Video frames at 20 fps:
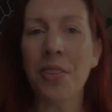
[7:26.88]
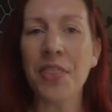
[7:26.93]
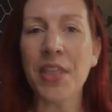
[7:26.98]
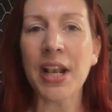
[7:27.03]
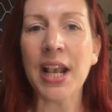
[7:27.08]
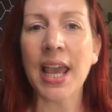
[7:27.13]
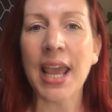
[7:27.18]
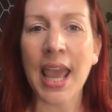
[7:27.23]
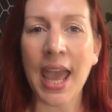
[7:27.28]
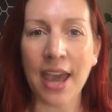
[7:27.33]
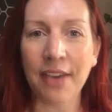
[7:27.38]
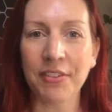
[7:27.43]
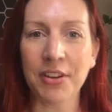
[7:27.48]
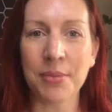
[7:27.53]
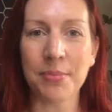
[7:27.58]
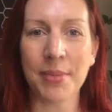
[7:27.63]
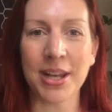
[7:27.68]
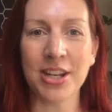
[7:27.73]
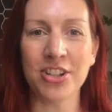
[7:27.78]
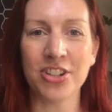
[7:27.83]
thing I haven't
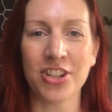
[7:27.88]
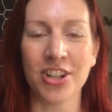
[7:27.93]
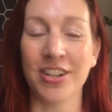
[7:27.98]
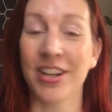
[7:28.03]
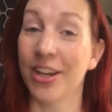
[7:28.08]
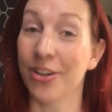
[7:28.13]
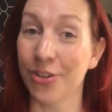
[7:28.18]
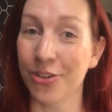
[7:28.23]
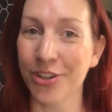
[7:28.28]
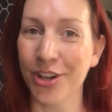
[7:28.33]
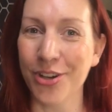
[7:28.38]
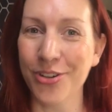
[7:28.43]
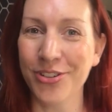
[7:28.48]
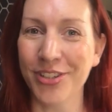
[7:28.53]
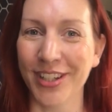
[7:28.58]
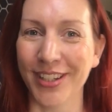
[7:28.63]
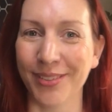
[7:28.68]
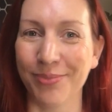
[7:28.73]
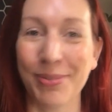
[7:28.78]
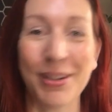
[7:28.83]
mentioned, and you'll
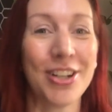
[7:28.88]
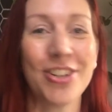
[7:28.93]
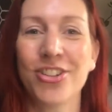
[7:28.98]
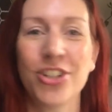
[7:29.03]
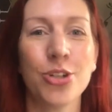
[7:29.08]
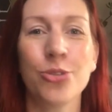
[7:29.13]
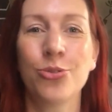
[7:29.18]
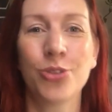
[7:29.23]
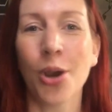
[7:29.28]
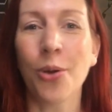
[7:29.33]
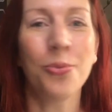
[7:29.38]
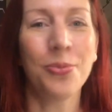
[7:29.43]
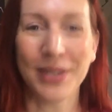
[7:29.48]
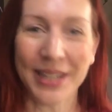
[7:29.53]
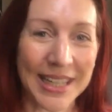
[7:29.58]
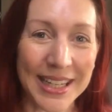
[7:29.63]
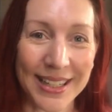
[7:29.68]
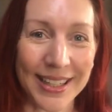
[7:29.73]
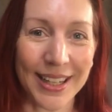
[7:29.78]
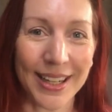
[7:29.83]
notice because you don't
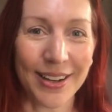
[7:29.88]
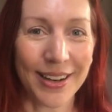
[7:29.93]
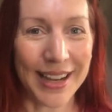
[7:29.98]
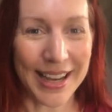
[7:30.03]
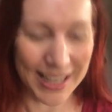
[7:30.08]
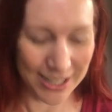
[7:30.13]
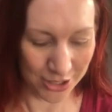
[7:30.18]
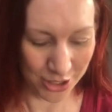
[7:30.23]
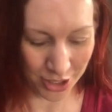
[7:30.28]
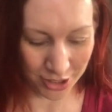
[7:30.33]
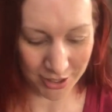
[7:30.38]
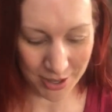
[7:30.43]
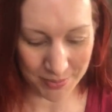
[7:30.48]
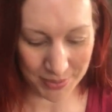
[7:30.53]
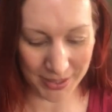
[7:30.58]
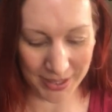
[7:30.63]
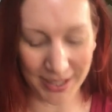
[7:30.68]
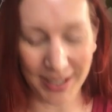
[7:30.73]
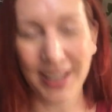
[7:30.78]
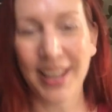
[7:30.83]
need it in Europe,
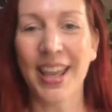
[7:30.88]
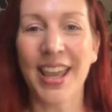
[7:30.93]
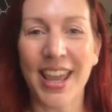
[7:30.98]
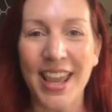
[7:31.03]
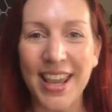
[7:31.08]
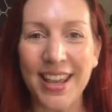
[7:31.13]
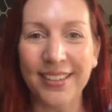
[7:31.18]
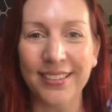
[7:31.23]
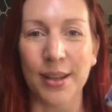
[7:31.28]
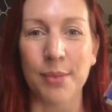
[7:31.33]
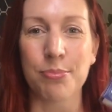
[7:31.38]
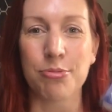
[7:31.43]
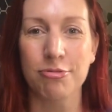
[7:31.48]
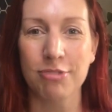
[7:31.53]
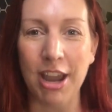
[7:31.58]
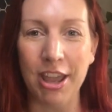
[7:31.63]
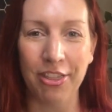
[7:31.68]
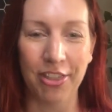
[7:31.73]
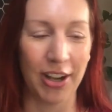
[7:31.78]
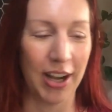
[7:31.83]
is a
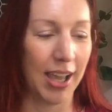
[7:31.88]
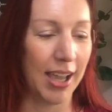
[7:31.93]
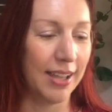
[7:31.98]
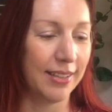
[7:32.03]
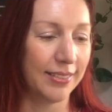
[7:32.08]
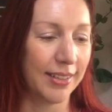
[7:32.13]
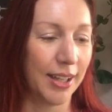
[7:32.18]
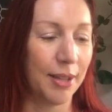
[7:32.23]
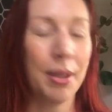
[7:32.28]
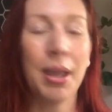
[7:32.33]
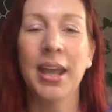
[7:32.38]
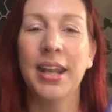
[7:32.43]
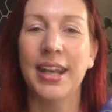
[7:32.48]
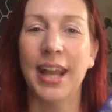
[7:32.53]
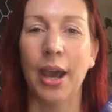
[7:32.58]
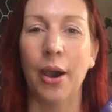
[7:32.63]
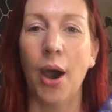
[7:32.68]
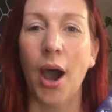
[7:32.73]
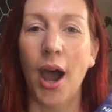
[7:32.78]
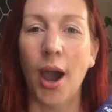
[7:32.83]
breathalyzer.
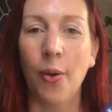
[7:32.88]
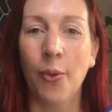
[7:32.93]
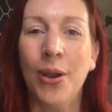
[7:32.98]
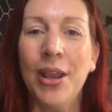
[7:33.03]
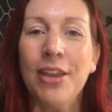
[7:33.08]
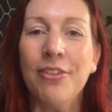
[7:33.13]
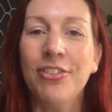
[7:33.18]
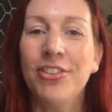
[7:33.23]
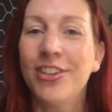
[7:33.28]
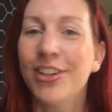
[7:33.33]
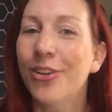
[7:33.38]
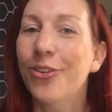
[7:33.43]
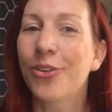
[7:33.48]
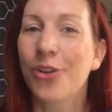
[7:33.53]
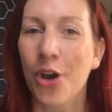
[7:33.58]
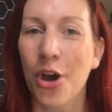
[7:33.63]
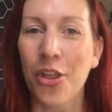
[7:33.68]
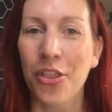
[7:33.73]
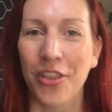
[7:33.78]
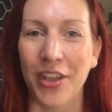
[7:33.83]
Now, we've still
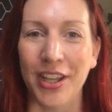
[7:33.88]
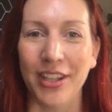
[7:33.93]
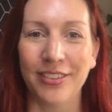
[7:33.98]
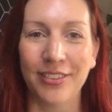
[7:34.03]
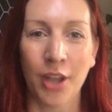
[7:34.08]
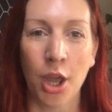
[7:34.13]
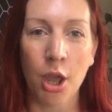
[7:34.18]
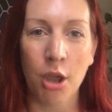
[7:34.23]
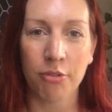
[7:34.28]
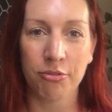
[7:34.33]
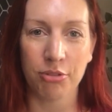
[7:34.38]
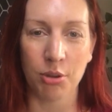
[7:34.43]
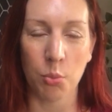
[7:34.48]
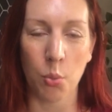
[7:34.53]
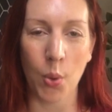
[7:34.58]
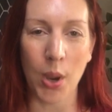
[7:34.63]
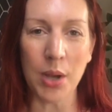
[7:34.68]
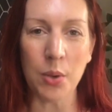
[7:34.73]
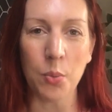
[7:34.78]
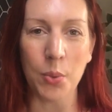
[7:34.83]
got this from
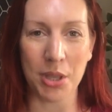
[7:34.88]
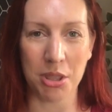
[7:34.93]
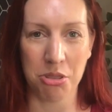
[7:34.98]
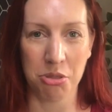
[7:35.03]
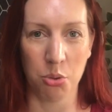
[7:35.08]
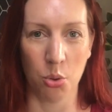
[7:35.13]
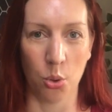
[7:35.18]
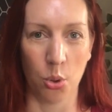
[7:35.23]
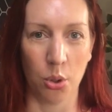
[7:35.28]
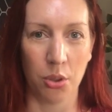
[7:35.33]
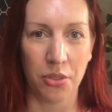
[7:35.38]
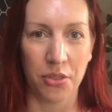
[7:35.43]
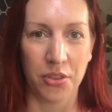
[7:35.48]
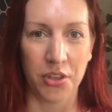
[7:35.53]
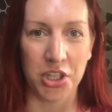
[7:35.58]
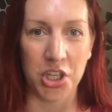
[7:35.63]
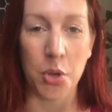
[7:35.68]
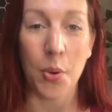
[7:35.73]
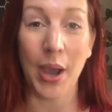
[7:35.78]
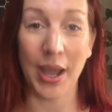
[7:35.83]
when we thought that
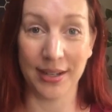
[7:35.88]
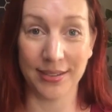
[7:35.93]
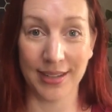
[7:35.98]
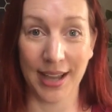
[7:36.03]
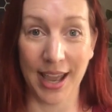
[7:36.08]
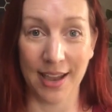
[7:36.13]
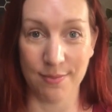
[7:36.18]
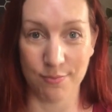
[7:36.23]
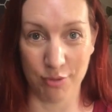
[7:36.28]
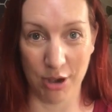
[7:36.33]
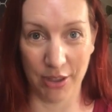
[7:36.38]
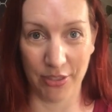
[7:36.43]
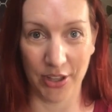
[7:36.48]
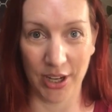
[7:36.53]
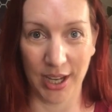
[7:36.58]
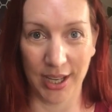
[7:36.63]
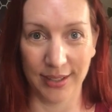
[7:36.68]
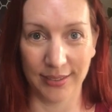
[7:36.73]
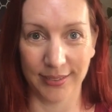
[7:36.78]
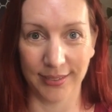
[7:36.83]
you had to have
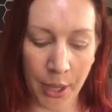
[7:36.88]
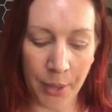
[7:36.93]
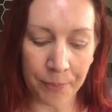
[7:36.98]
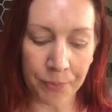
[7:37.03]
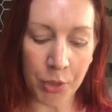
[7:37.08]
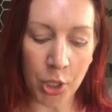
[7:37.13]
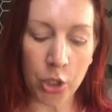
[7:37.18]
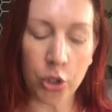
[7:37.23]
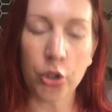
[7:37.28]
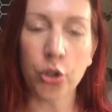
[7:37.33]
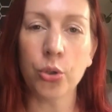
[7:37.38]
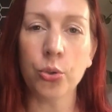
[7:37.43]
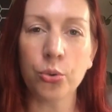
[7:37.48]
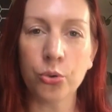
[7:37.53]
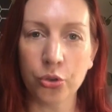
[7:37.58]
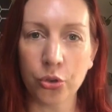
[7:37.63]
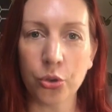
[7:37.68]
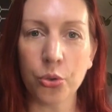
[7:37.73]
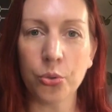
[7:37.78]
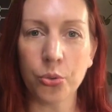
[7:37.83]
breathalyzers. You
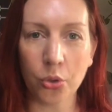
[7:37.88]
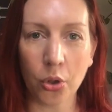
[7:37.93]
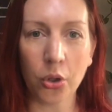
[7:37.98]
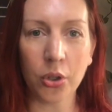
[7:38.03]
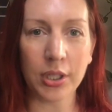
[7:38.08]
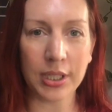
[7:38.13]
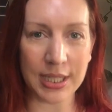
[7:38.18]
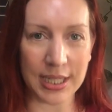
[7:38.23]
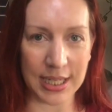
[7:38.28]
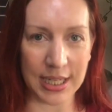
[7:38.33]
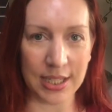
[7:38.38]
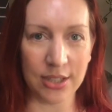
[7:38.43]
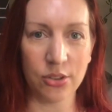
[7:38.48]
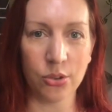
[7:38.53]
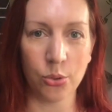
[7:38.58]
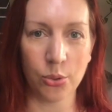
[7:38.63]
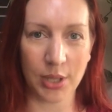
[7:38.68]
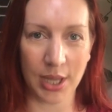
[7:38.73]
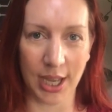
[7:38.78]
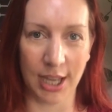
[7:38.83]
do not need to
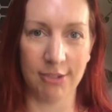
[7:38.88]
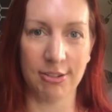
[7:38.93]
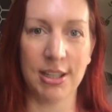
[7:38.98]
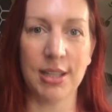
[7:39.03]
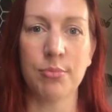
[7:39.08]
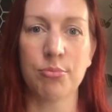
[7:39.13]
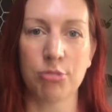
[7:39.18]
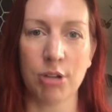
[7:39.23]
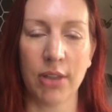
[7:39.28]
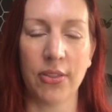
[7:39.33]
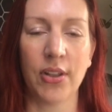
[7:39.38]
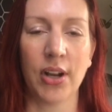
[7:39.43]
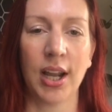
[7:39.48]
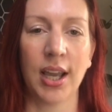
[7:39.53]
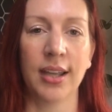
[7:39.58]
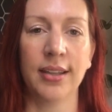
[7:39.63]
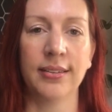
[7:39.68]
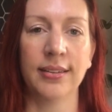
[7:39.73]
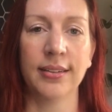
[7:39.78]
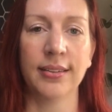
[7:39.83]
carry
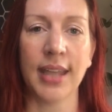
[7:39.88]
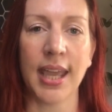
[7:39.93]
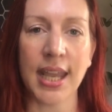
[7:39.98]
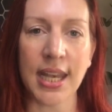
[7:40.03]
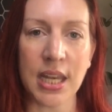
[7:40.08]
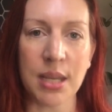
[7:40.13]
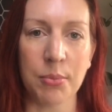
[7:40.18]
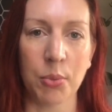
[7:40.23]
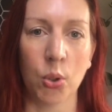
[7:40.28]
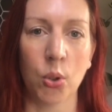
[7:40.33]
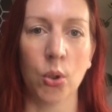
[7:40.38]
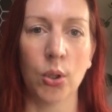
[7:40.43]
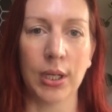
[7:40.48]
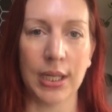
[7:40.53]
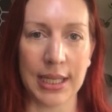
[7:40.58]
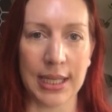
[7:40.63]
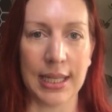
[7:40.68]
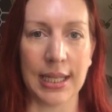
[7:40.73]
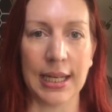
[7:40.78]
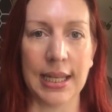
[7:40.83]
breathalyzers anymore
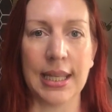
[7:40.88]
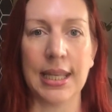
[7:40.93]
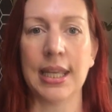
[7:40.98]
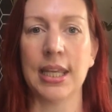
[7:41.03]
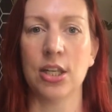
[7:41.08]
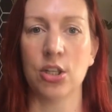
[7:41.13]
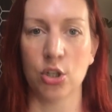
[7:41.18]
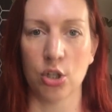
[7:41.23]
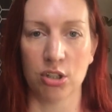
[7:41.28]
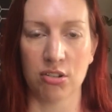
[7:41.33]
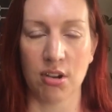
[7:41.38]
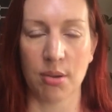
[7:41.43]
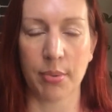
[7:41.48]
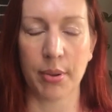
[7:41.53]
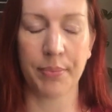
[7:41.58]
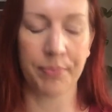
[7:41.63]
legally in Europe.